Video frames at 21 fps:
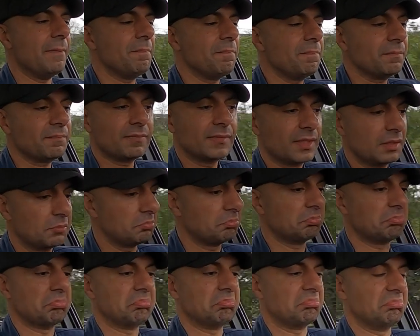
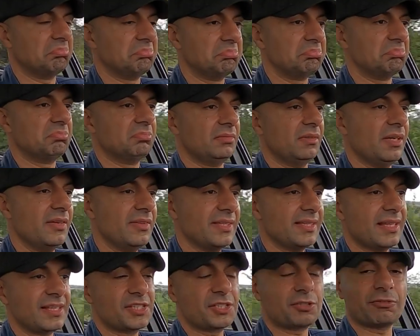I
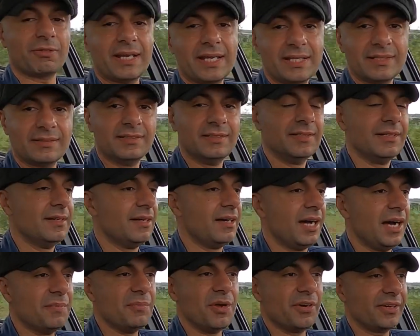think that's great.
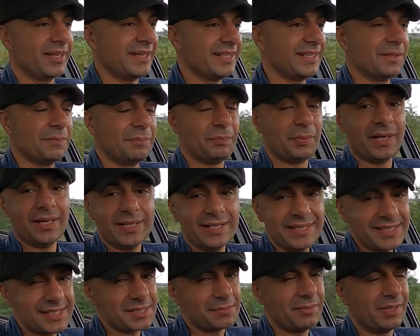I'm not getting the
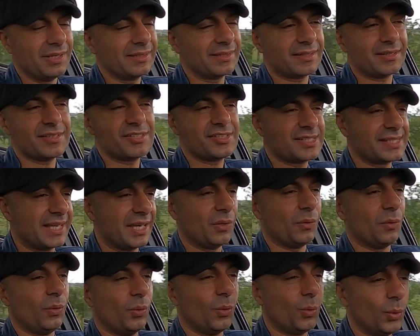burning smell that I used to
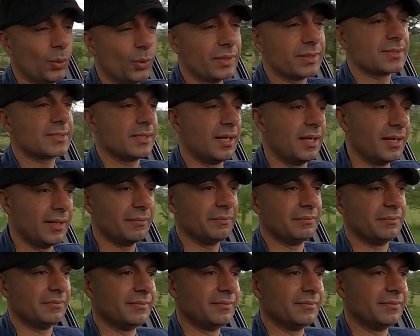get all the time